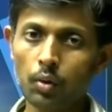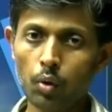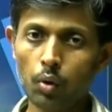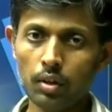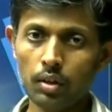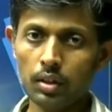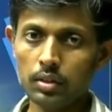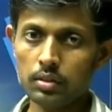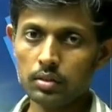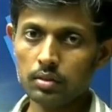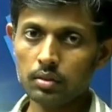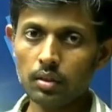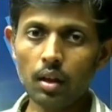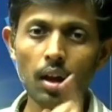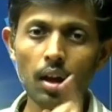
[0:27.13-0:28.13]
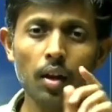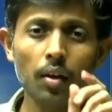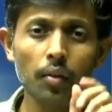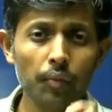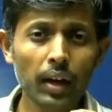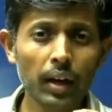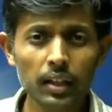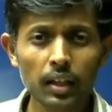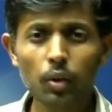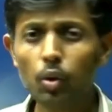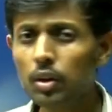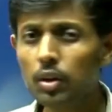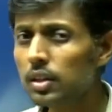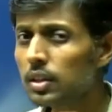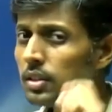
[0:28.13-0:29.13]
quantities. Vector
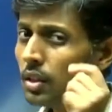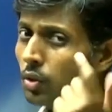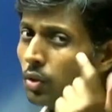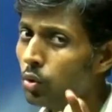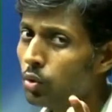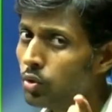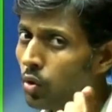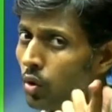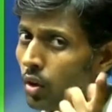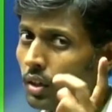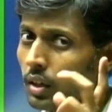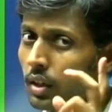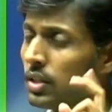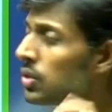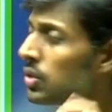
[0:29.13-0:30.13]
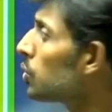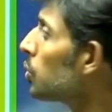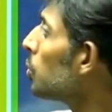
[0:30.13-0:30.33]
quantities are those quantities